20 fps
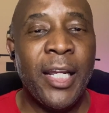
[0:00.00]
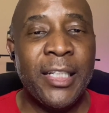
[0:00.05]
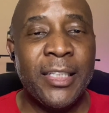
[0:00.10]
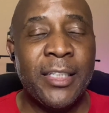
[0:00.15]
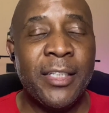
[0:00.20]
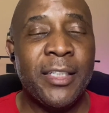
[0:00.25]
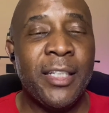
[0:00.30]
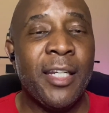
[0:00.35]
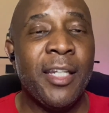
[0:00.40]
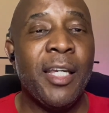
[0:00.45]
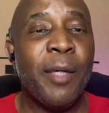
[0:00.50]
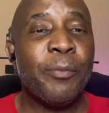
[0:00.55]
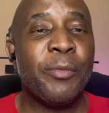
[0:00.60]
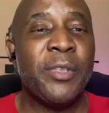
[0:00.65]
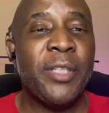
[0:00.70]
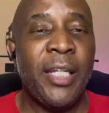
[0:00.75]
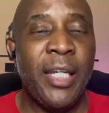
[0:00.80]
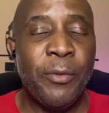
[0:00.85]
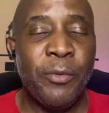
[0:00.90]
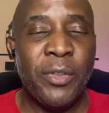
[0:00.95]
at it is because I kept
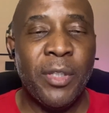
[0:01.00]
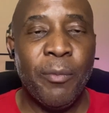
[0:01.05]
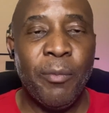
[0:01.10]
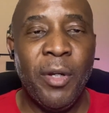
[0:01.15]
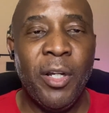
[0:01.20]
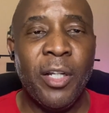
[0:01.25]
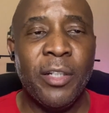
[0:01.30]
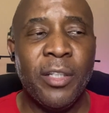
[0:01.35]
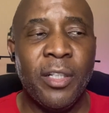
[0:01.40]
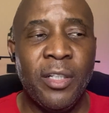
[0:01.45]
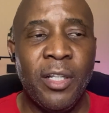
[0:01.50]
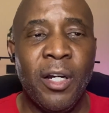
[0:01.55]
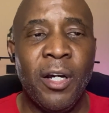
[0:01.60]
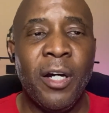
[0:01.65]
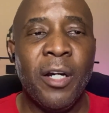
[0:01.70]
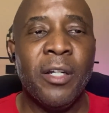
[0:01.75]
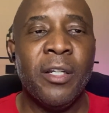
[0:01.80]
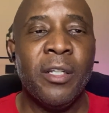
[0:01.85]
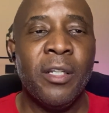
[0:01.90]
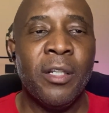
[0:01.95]
staying with the
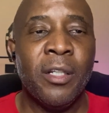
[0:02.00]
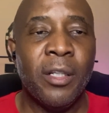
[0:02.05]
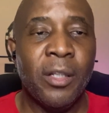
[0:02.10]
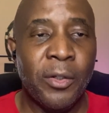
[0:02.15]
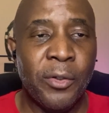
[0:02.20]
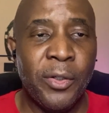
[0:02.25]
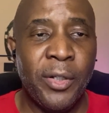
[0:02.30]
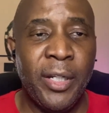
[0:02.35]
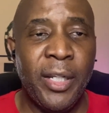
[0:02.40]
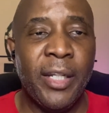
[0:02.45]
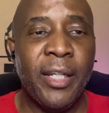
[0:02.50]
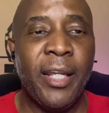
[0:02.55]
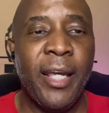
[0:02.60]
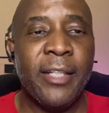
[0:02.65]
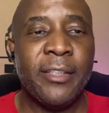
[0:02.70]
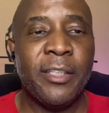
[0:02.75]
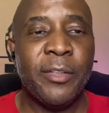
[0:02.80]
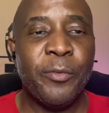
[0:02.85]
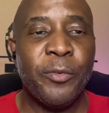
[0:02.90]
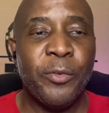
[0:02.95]
DAW, learning it
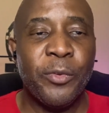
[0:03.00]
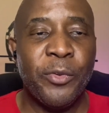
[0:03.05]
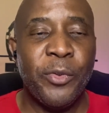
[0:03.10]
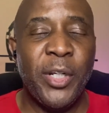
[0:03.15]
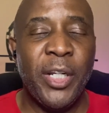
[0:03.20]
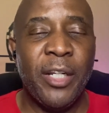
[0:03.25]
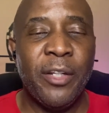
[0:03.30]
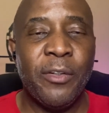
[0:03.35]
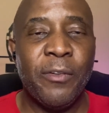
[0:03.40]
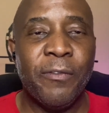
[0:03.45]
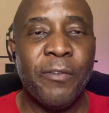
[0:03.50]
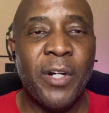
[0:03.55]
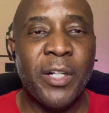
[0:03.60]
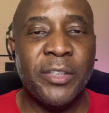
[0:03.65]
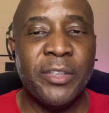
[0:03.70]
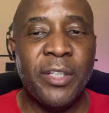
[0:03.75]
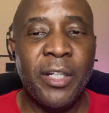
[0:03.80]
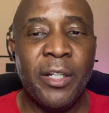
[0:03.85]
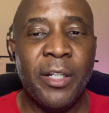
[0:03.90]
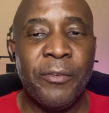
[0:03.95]
as it created new
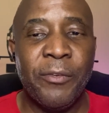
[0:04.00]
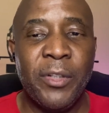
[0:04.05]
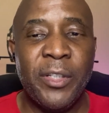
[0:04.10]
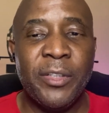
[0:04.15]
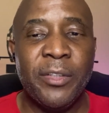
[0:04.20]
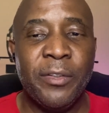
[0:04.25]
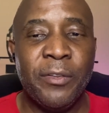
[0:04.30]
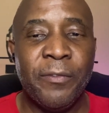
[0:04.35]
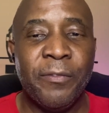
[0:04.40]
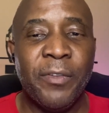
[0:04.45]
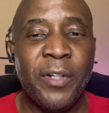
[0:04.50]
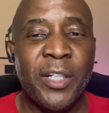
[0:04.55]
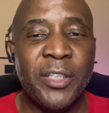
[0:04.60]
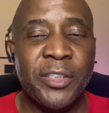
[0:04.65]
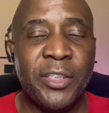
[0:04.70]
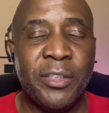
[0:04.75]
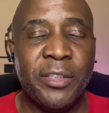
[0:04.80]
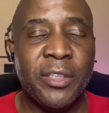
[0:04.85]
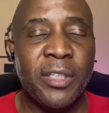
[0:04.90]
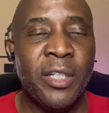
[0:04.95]
functionality, released new
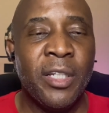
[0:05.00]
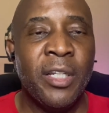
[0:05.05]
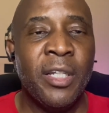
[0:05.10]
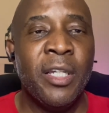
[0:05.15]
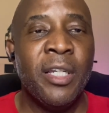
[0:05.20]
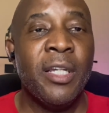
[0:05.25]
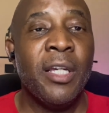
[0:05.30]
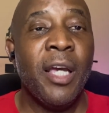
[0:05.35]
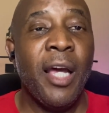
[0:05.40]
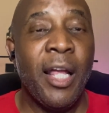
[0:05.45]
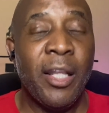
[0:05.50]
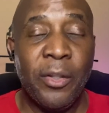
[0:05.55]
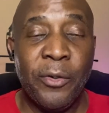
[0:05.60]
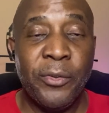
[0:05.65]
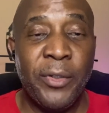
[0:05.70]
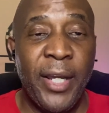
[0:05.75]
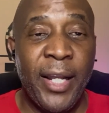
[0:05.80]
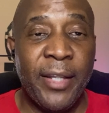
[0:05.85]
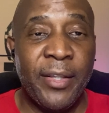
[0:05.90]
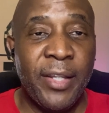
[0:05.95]
functions. I
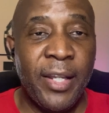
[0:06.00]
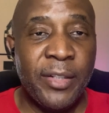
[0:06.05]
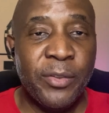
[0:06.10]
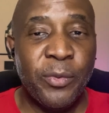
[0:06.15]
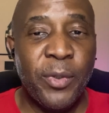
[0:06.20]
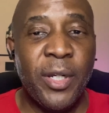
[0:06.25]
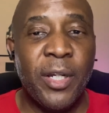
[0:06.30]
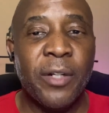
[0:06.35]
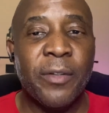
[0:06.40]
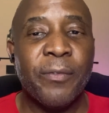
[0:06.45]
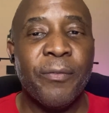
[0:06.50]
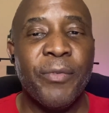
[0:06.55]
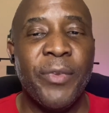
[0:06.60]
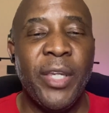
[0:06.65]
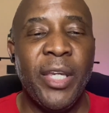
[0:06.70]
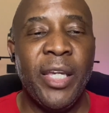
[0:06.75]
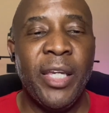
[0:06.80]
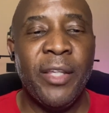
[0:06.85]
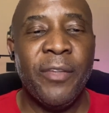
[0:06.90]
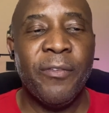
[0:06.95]
learned that as well.
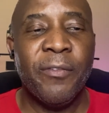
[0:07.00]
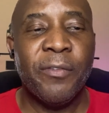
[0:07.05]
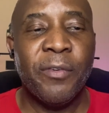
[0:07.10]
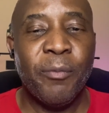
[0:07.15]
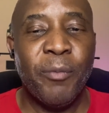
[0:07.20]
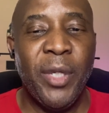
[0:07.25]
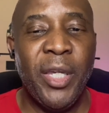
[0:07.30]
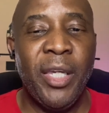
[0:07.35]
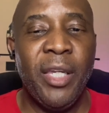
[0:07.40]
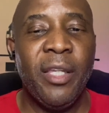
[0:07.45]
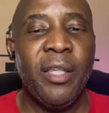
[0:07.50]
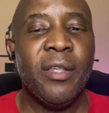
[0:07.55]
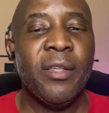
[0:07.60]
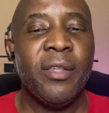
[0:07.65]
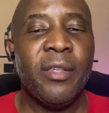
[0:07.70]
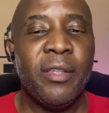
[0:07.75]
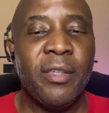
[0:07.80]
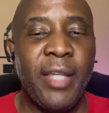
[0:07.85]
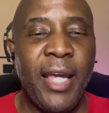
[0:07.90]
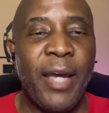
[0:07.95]
And for me,
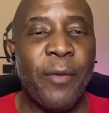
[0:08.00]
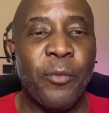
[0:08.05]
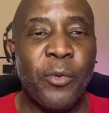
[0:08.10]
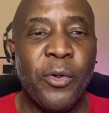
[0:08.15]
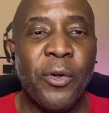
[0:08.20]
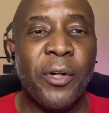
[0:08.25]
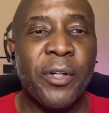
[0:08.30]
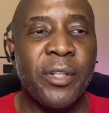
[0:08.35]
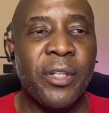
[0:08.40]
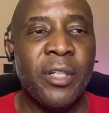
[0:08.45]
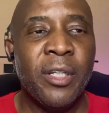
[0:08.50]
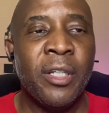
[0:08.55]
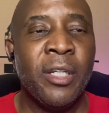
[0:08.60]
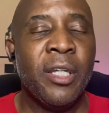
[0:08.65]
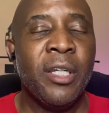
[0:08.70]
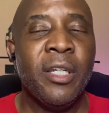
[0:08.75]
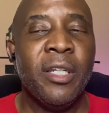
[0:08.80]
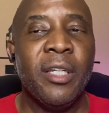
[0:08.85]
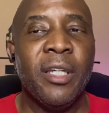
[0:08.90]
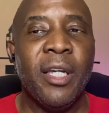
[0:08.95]
that worked.
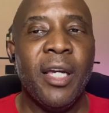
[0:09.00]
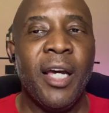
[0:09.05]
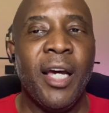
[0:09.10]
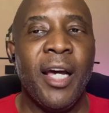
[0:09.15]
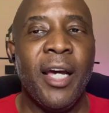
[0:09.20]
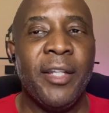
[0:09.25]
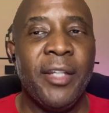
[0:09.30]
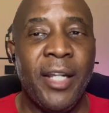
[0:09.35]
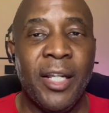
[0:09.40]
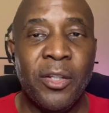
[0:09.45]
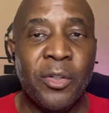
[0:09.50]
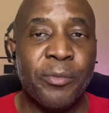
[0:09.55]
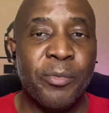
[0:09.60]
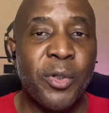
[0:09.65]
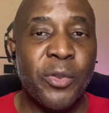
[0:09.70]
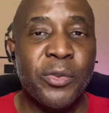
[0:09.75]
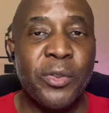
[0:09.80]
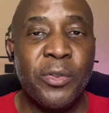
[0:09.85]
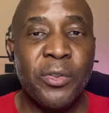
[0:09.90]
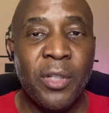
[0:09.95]
And then I learned
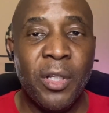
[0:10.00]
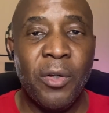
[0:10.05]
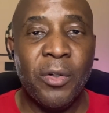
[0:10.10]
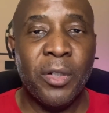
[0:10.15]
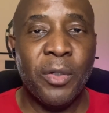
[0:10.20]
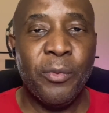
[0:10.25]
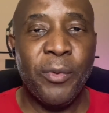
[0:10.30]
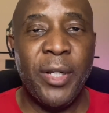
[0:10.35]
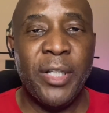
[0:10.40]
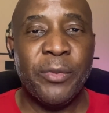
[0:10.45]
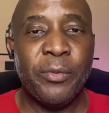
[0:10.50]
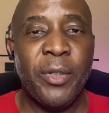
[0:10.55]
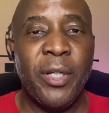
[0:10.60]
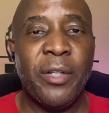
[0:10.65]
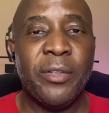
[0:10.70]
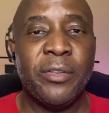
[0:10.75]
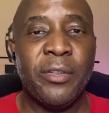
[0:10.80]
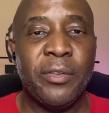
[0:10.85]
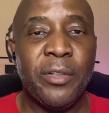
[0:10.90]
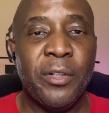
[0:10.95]
Pro Tools along the way as
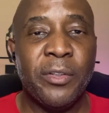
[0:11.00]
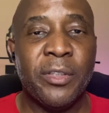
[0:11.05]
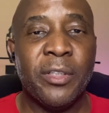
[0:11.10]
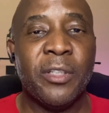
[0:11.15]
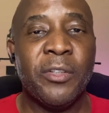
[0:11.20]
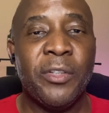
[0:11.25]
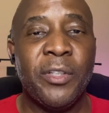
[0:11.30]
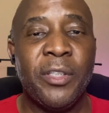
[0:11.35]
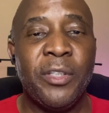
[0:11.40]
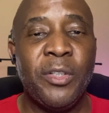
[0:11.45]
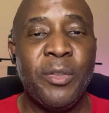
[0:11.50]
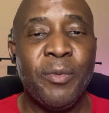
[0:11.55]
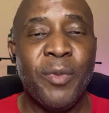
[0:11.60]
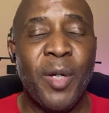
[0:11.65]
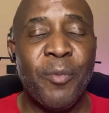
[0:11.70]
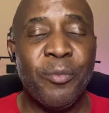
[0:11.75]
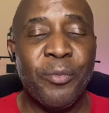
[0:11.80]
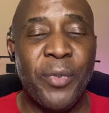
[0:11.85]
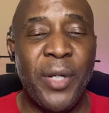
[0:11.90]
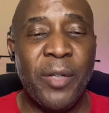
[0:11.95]
well. So those are two
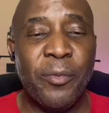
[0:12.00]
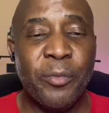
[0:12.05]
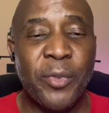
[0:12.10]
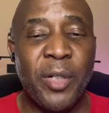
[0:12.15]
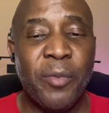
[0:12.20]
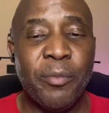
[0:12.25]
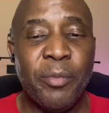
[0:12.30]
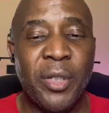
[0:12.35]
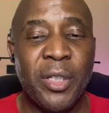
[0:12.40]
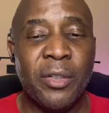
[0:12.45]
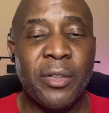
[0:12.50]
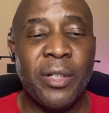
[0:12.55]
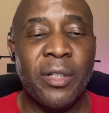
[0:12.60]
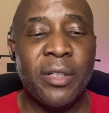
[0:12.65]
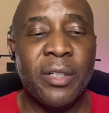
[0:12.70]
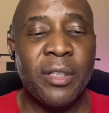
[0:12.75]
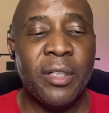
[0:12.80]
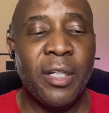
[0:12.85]
of my bread and butter